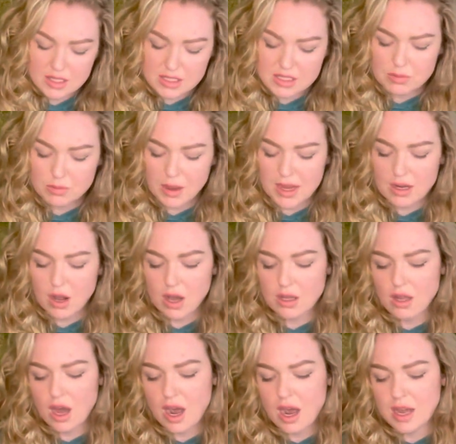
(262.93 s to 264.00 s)
Despite all
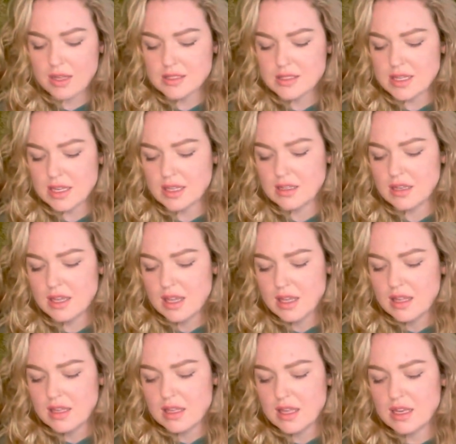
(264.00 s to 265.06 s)
odds, in
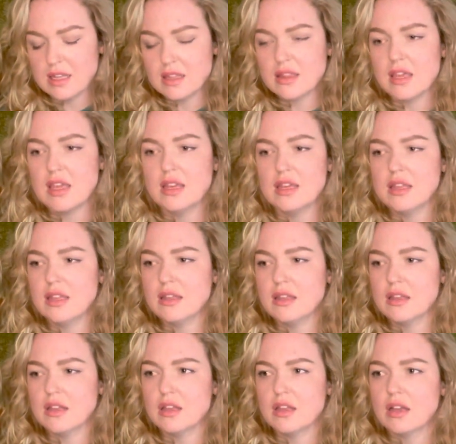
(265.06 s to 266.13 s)
any
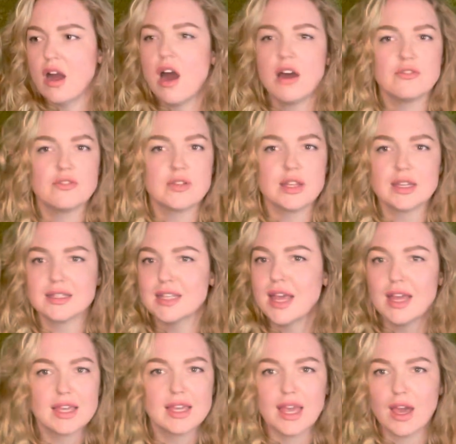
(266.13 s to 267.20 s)
conflict,
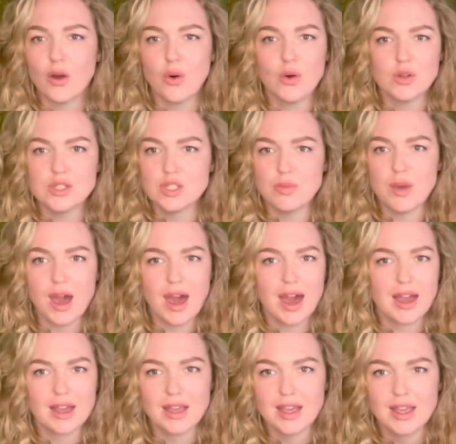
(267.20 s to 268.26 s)
can't hold you
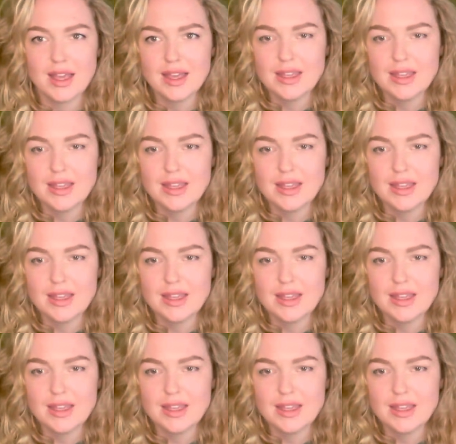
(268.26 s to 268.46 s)
back.